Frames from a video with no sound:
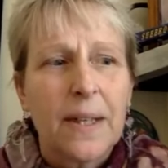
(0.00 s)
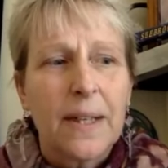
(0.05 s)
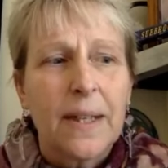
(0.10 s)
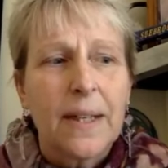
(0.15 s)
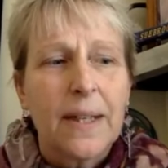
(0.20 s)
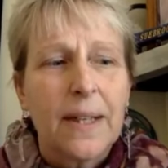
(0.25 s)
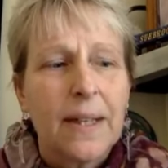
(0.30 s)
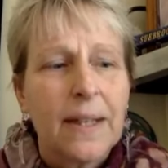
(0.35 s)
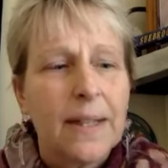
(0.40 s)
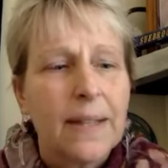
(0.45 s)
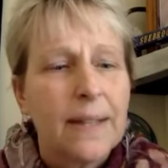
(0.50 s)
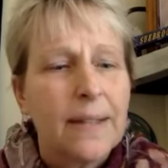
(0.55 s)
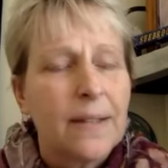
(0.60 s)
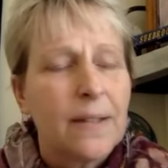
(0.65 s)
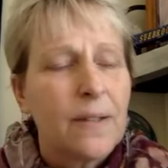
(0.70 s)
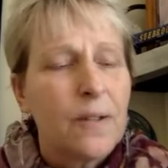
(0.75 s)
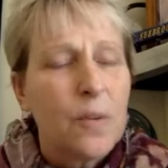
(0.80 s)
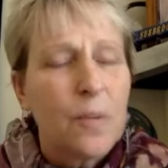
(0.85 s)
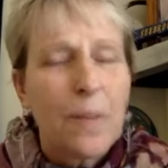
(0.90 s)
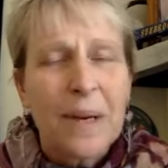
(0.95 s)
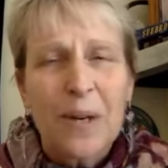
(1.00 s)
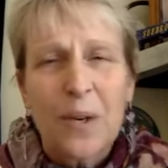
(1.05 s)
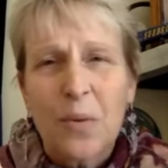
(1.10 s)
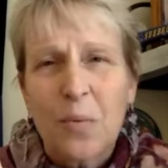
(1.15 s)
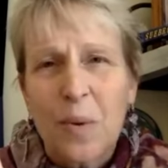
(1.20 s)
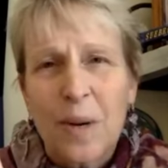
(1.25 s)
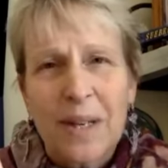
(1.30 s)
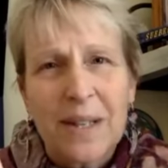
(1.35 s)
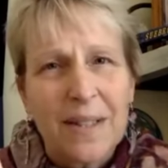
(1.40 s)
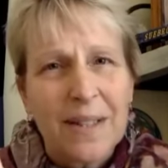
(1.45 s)
And no matter
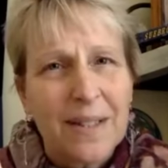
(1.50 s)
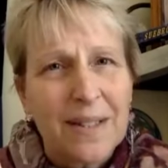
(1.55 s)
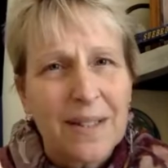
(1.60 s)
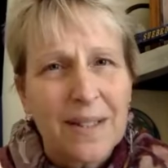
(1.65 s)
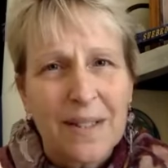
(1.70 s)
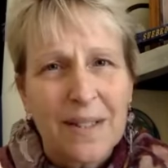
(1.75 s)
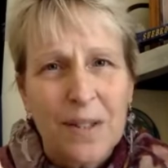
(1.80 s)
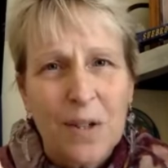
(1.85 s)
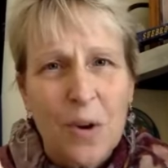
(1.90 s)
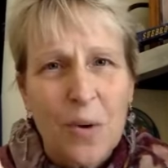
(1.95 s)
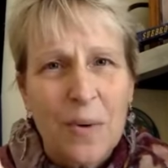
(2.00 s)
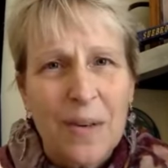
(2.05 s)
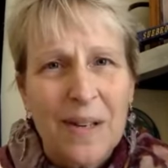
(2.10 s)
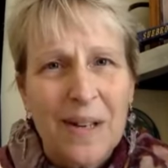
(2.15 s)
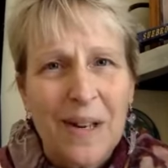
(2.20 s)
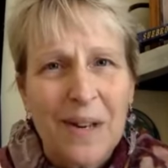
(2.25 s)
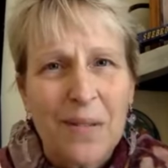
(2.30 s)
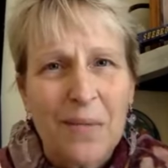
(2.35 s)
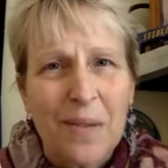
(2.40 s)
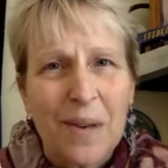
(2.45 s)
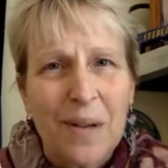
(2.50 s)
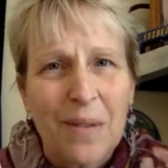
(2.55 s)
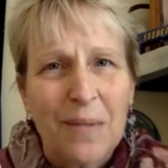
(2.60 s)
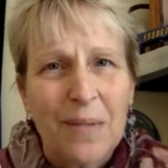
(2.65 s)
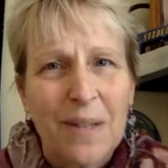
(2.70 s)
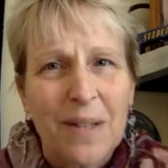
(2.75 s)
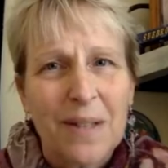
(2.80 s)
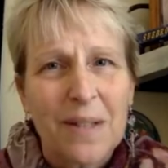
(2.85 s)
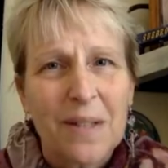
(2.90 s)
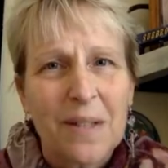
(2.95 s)
what it is that's going on around
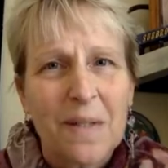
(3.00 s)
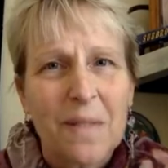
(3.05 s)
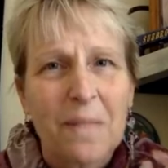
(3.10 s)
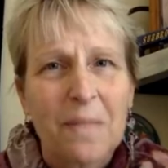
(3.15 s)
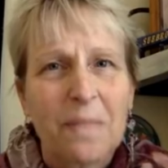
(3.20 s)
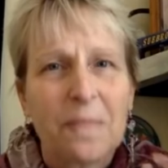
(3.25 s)
us,